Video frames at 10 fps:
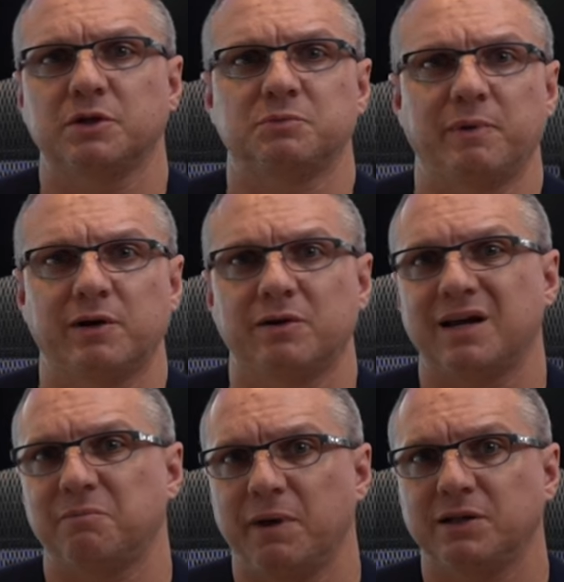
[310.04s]
is better
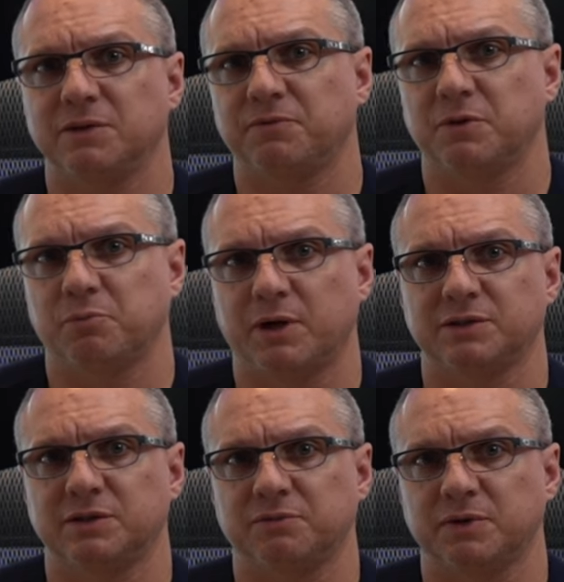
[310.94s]
and makes up for the
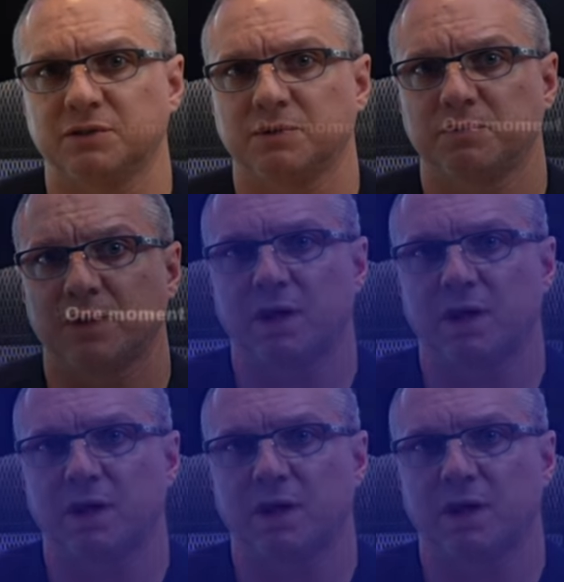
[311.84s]
price difference.